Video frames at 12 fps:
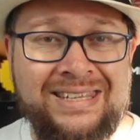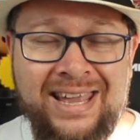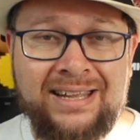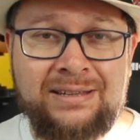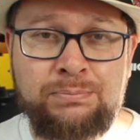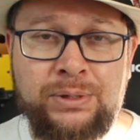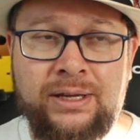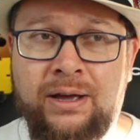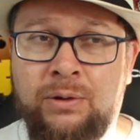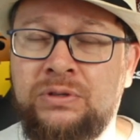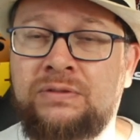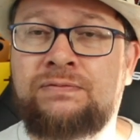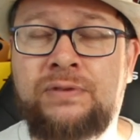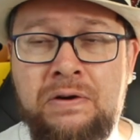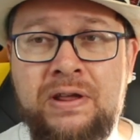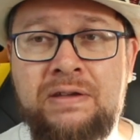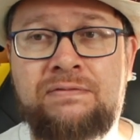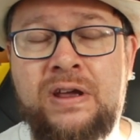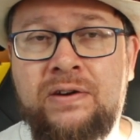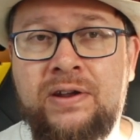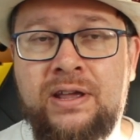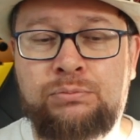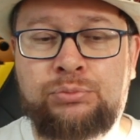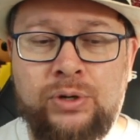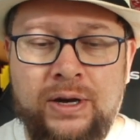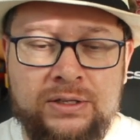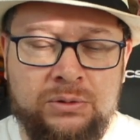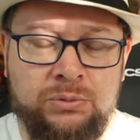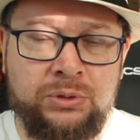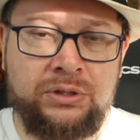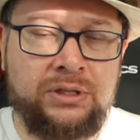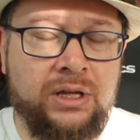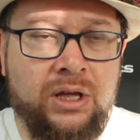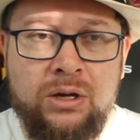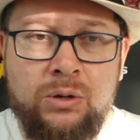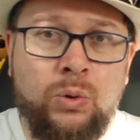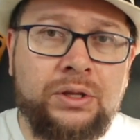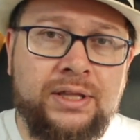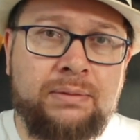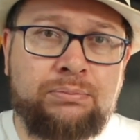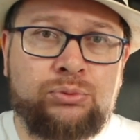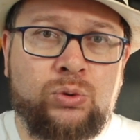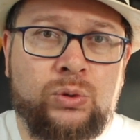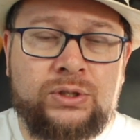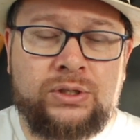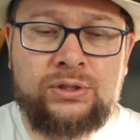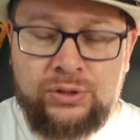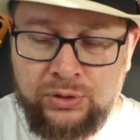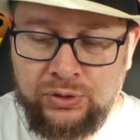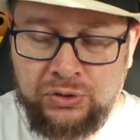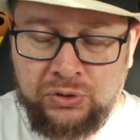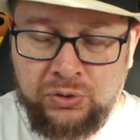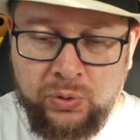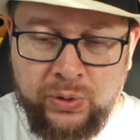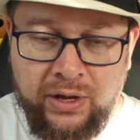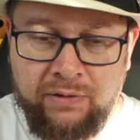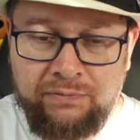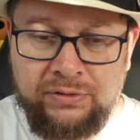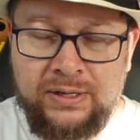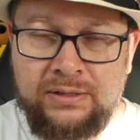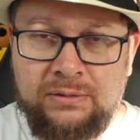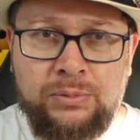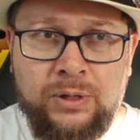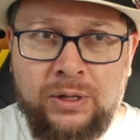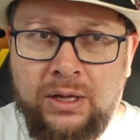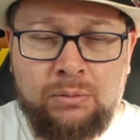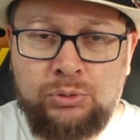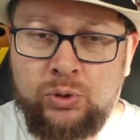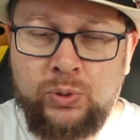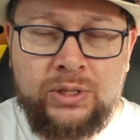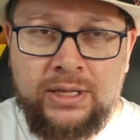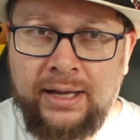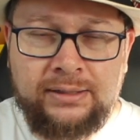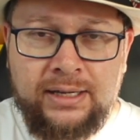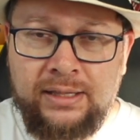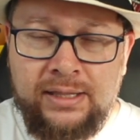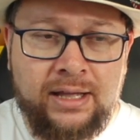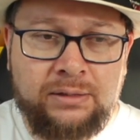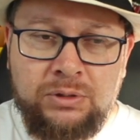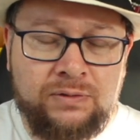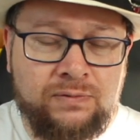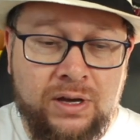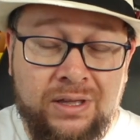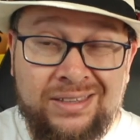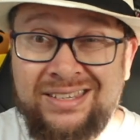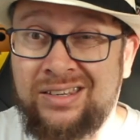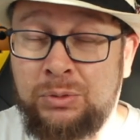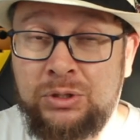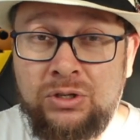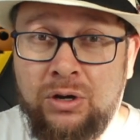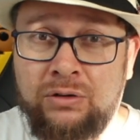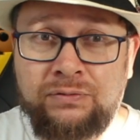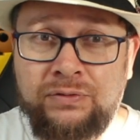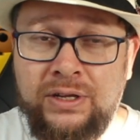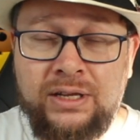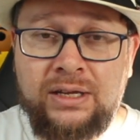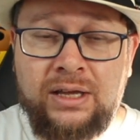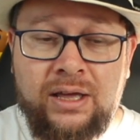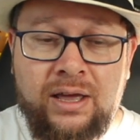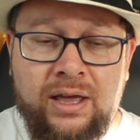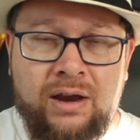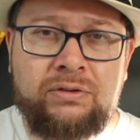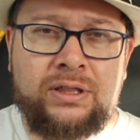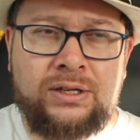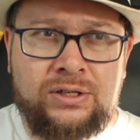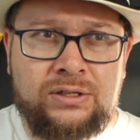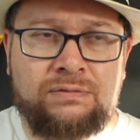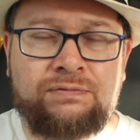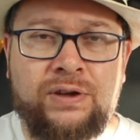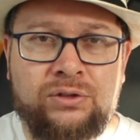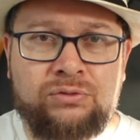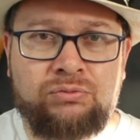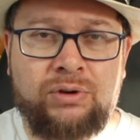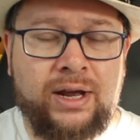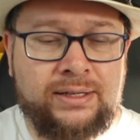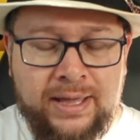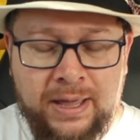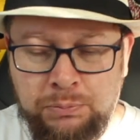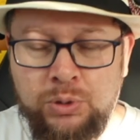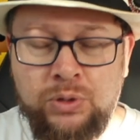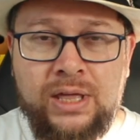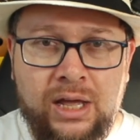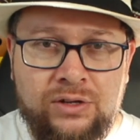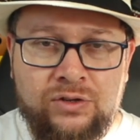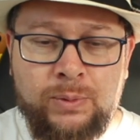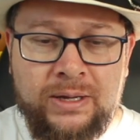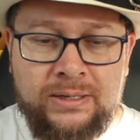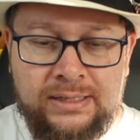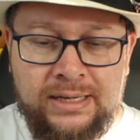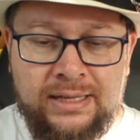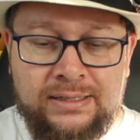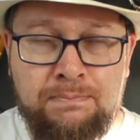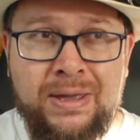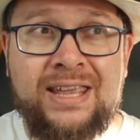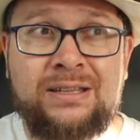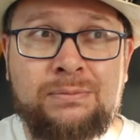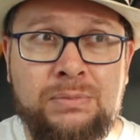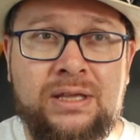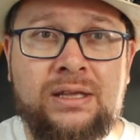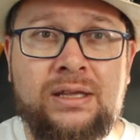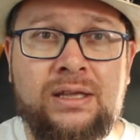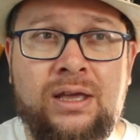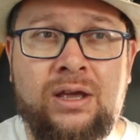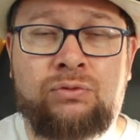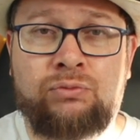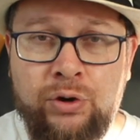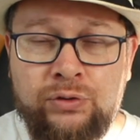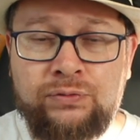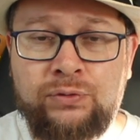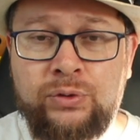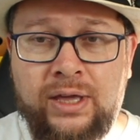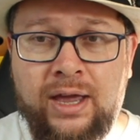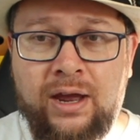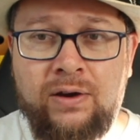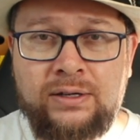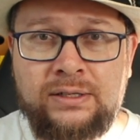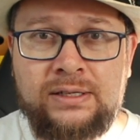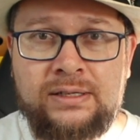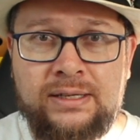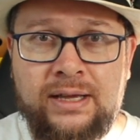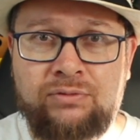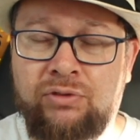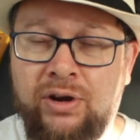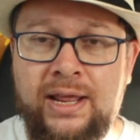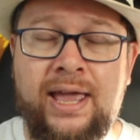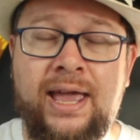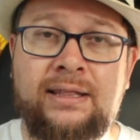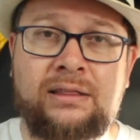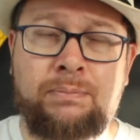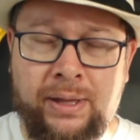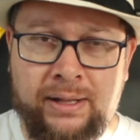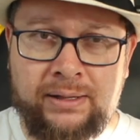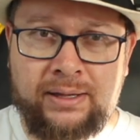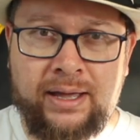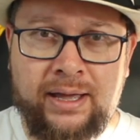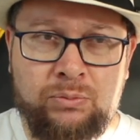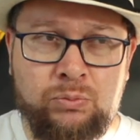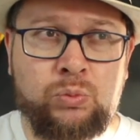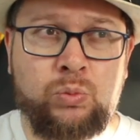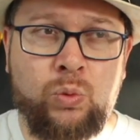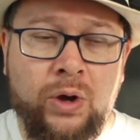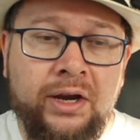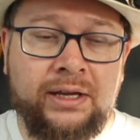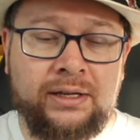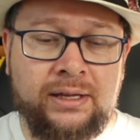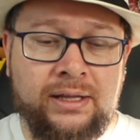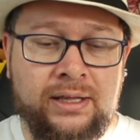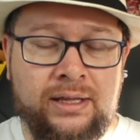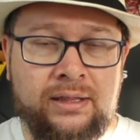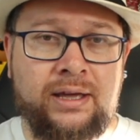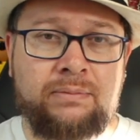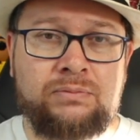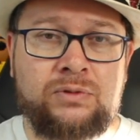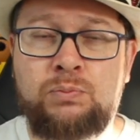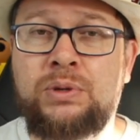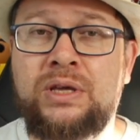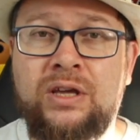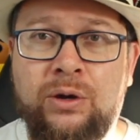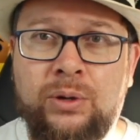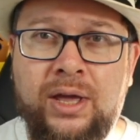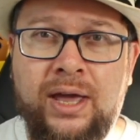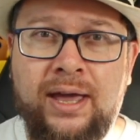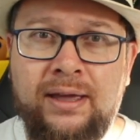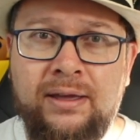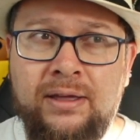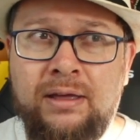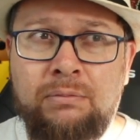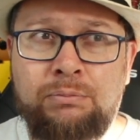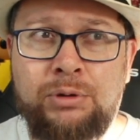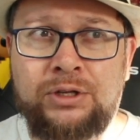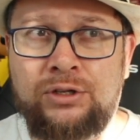yet. But I was very, very impressed with what they brought into the story of this. Between the acting and the atmosphere, the cinematography, everything just felt right. Kept me on the edge of my seat, made me root for the characters and really hate the bad guy and wanting them to be okay, but